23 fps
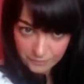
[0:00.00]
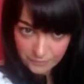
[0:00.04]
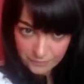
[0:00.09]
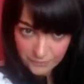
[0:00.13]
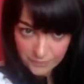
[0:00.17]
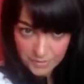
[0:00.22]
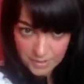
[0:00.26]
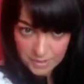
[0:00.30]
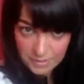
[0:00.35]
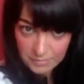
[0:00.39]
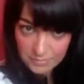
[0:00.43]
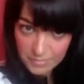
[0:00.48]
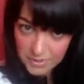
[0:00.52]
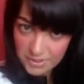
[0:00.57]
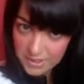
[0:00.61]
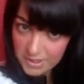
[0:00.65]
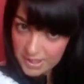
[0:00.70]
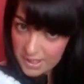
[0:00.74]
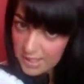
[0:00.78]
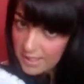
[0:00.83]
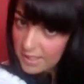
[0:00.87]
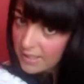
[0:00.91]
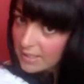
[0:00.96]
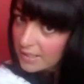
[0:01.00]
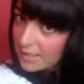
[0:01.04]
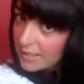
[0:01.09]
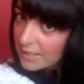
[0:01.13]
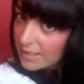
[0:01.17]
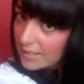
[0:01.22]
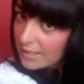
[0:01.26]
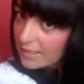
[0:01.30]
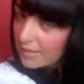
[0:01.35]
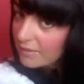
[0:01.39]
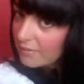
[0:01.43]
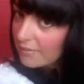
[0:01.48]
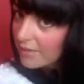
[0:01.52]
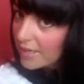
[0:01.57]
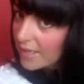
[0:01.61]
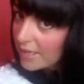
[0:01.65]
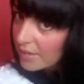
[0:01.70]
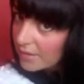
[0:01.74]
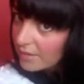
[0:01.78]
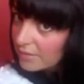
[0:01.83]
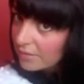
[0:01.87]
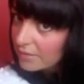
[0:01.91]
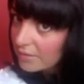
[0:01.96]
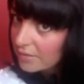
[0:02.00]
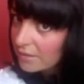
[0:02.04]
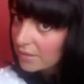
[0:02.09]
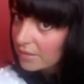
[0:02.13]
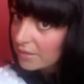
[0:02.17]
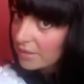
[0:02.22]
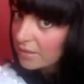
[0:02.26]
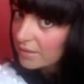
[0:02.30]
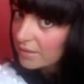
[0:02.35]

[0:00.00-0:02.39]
So I'm just curling it around,